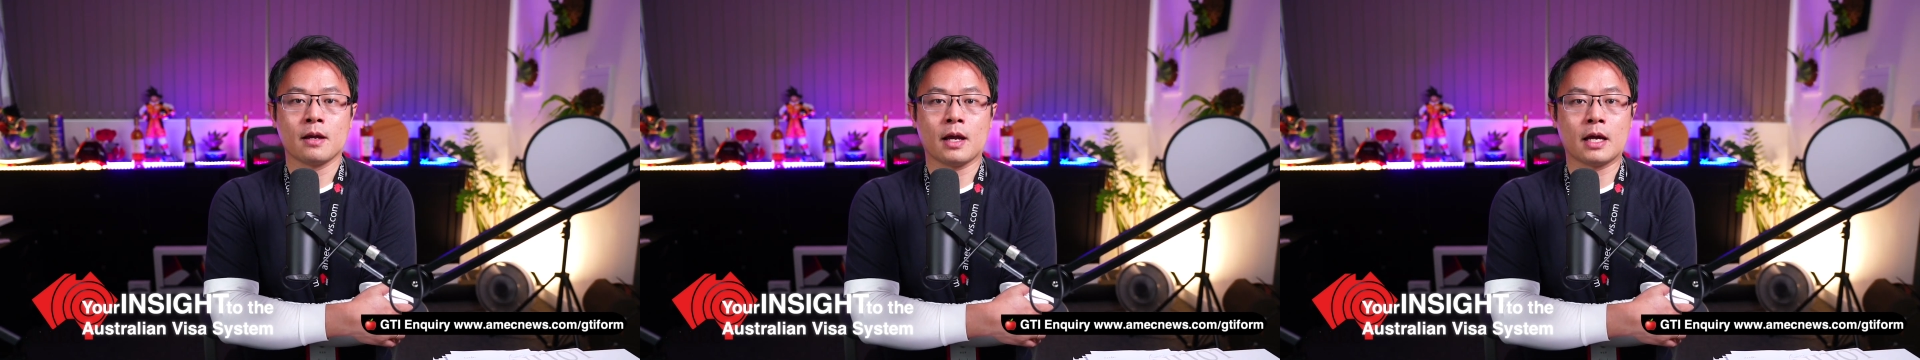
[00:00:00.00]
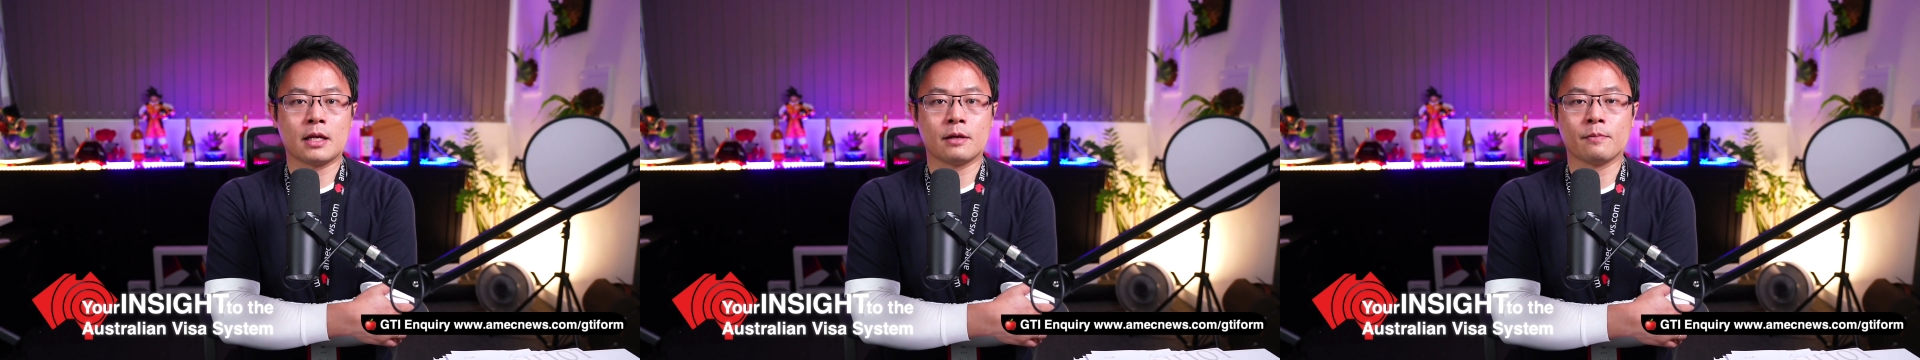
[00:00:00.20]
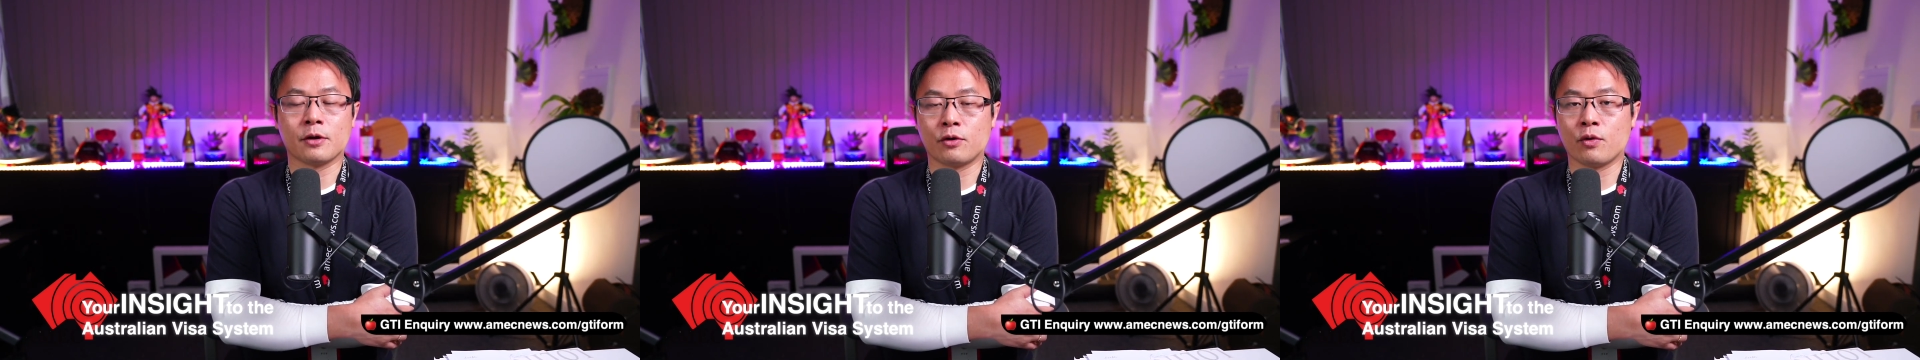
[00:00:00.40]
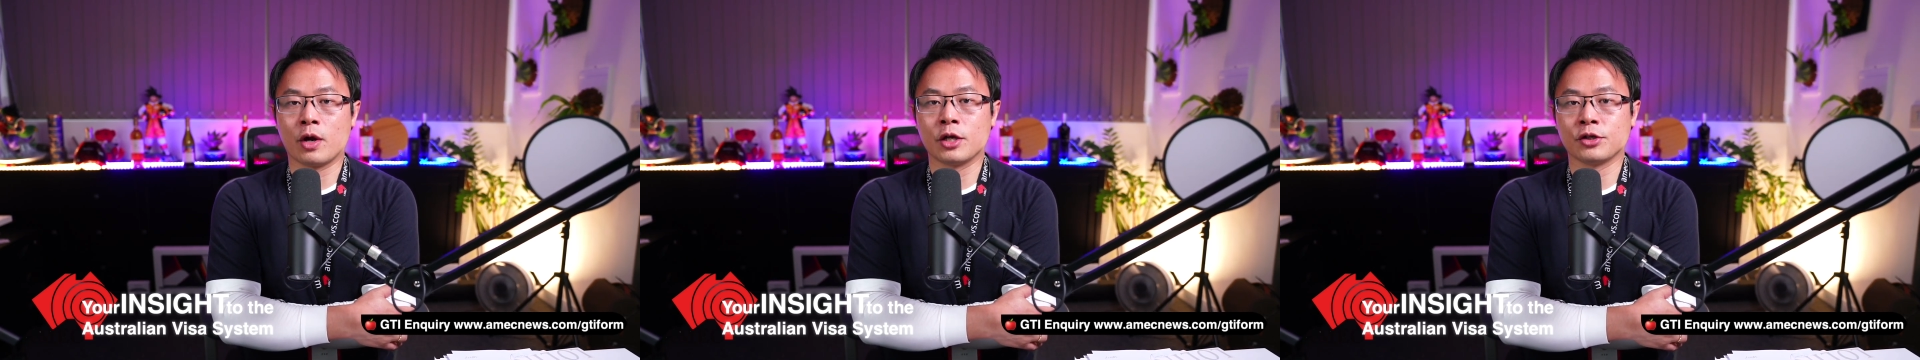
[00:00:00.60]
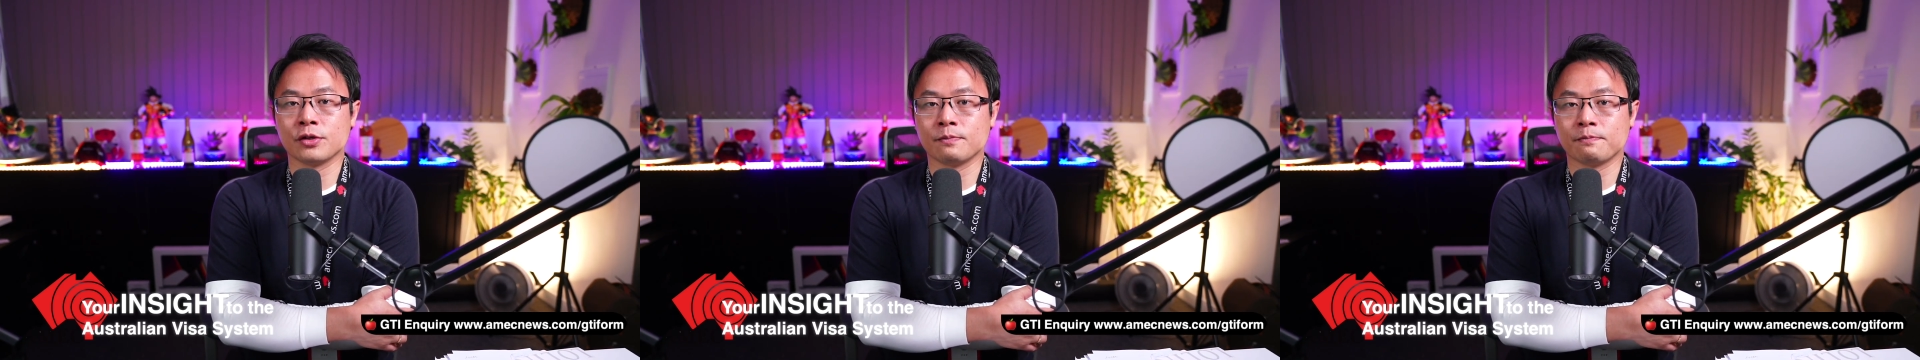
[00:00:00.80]
and
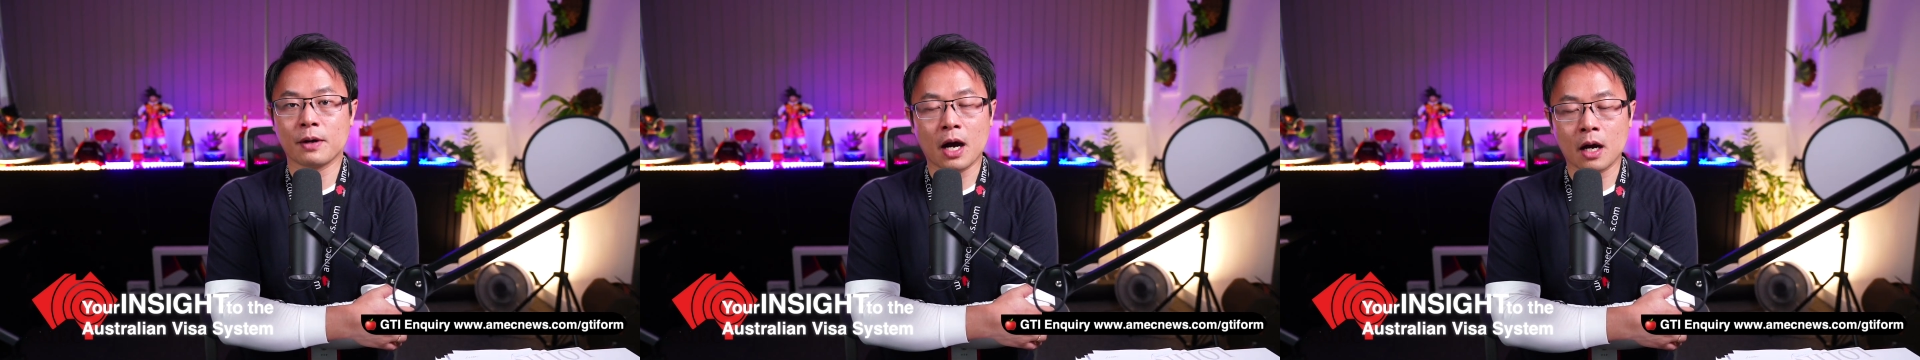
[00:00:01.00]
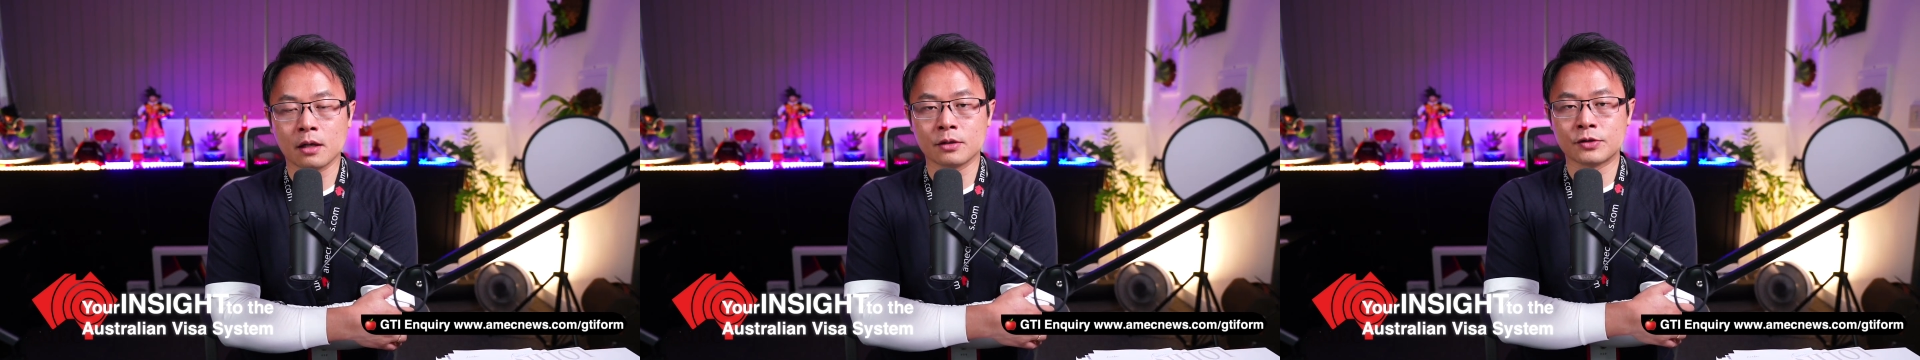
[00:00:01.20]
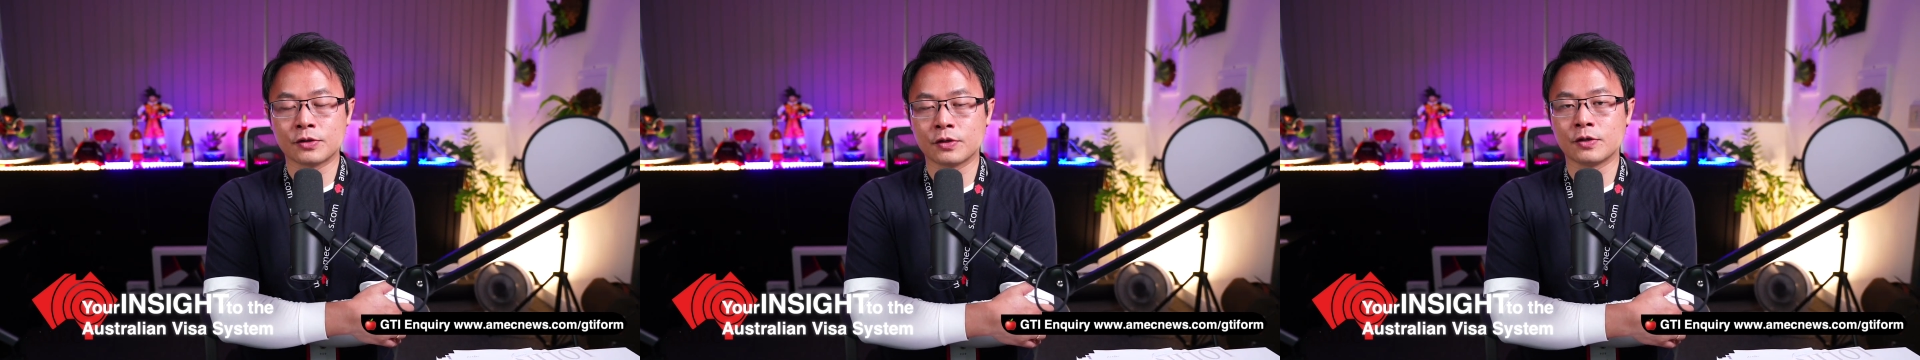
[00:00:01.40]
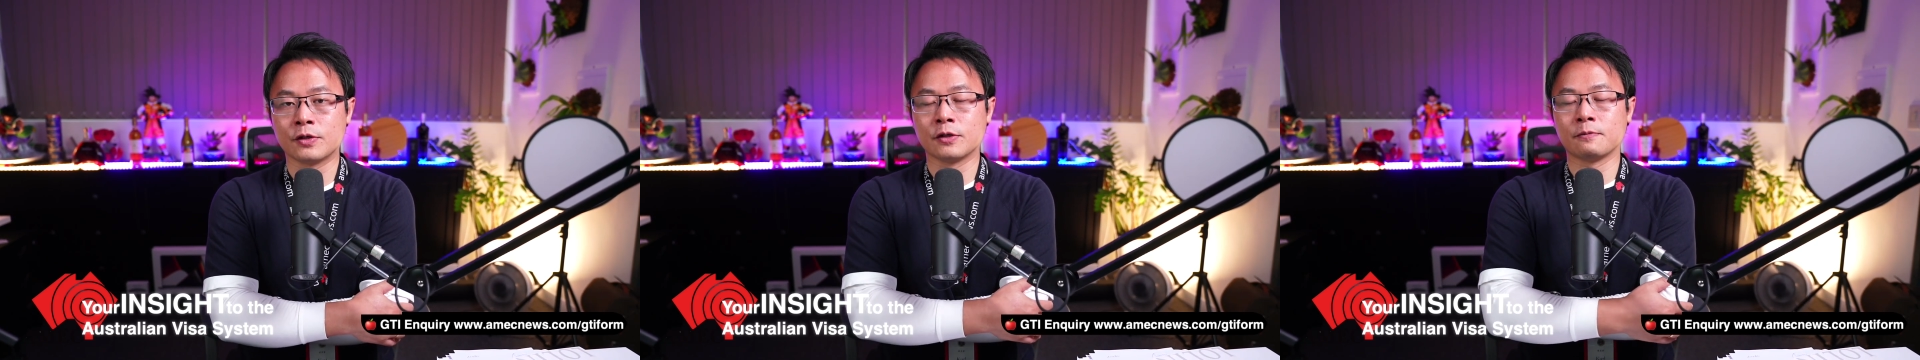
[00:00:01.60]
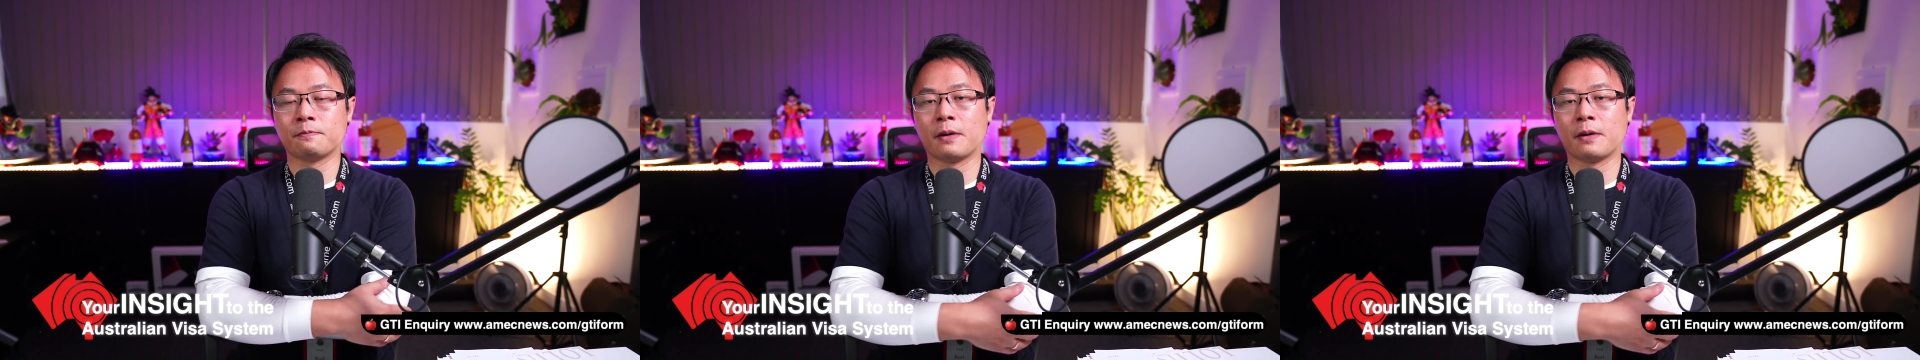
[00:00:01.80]
immigration policies,